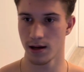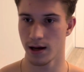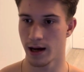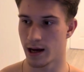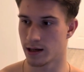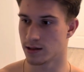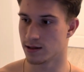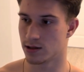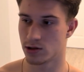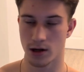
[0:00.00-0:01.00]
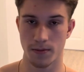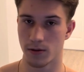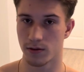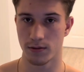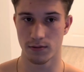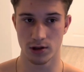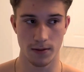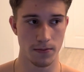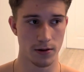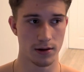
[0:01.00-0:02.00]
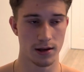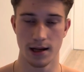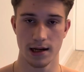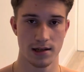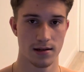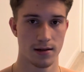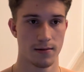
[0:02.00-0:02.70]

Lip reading: and just jump on the next